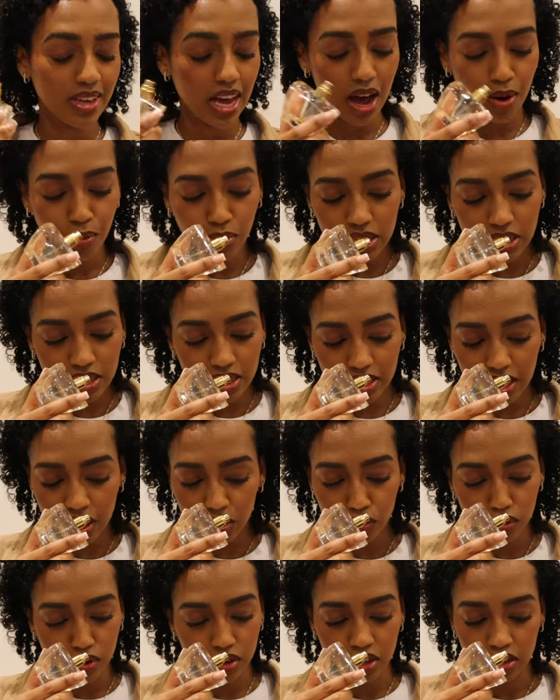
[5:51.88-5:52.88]
I wouldn't say
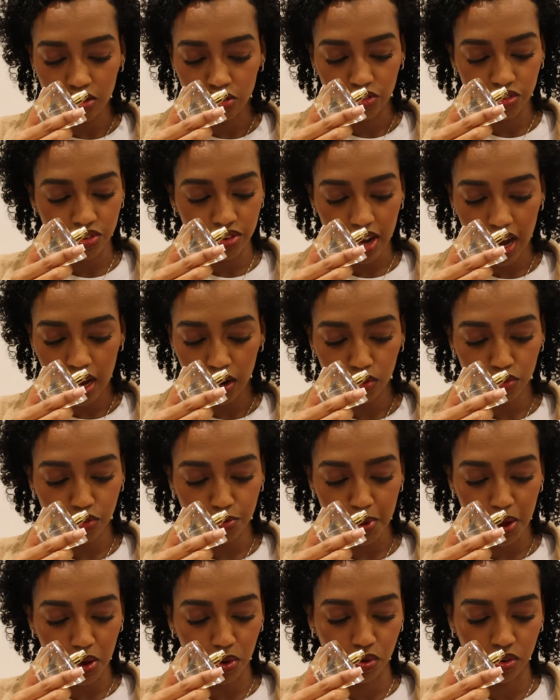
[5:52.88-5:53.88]
orange, I don't
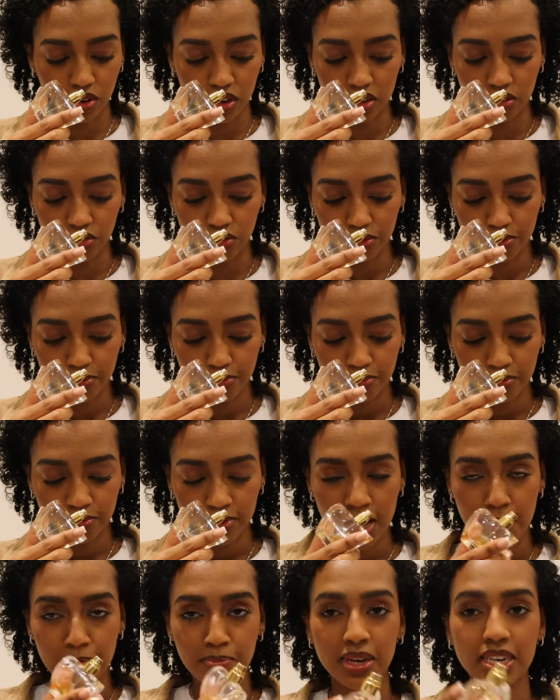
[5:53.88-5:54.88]
smell orange,
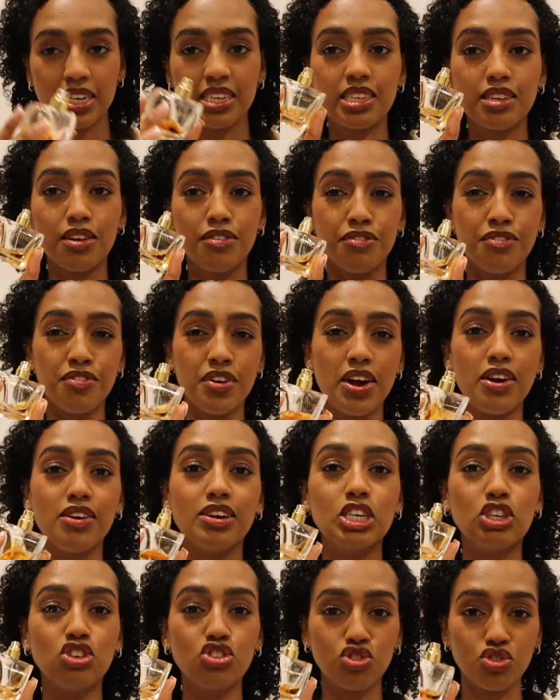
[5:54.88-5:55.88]
but it's a
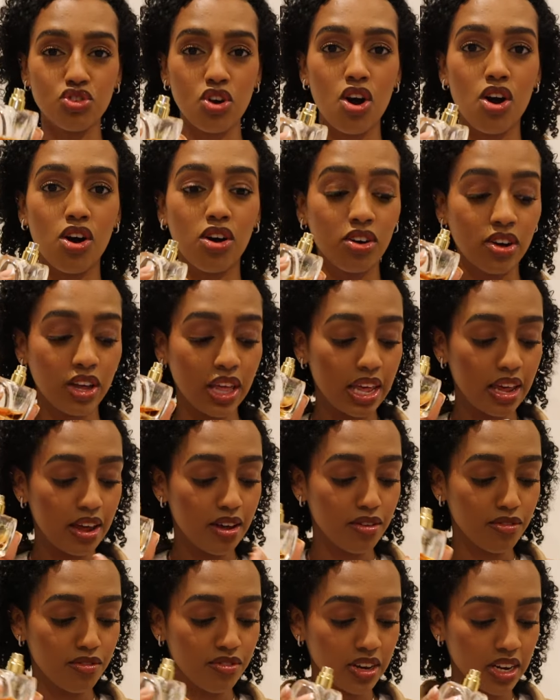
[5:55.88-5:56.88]
very strong
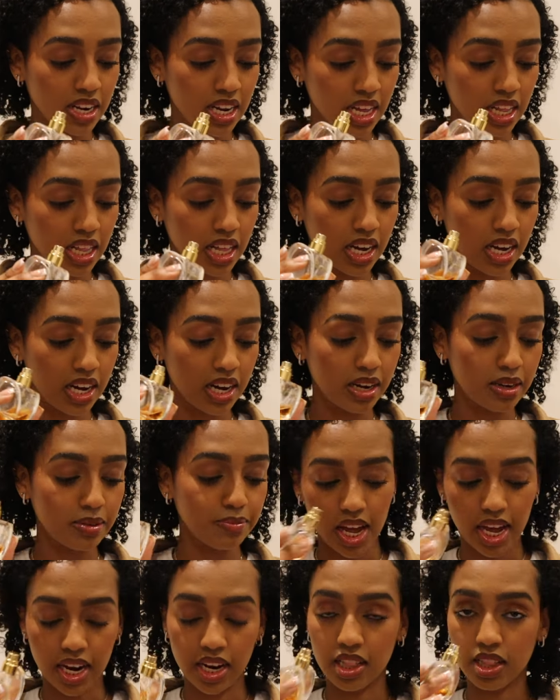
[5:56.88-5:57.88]
vanilla
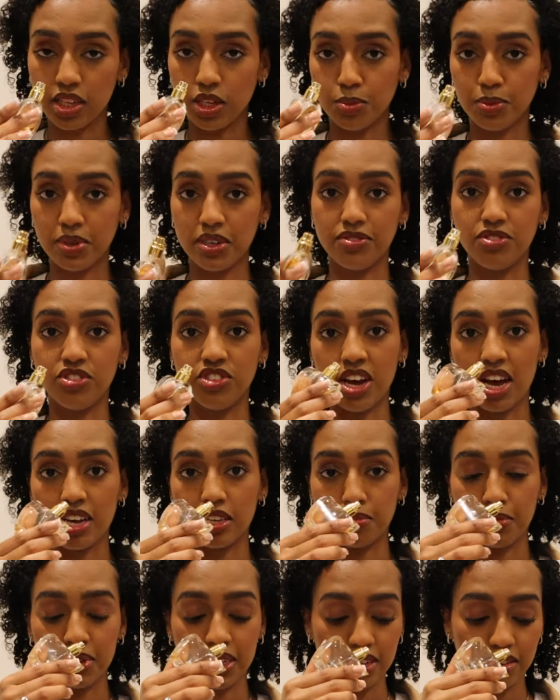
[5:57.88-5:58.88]
and a little bit of
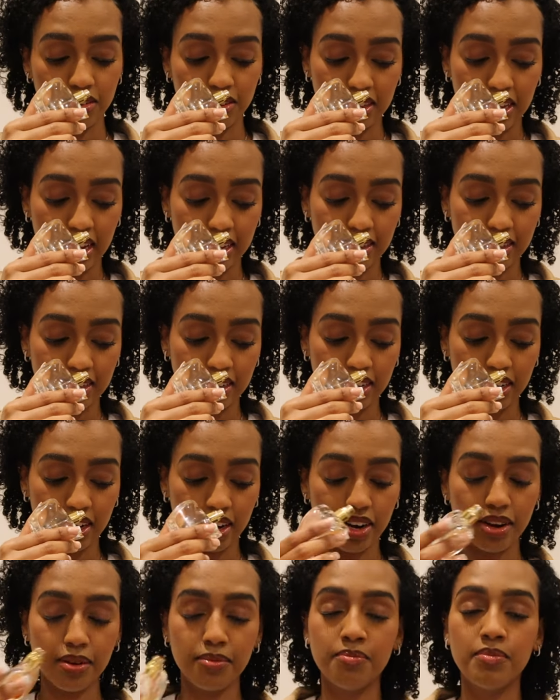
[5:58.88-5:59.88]
jasmine scent in
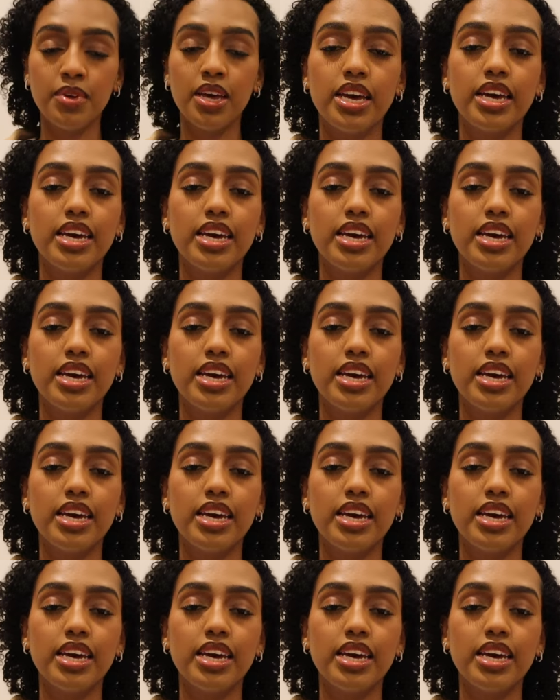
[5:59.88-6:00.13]
there.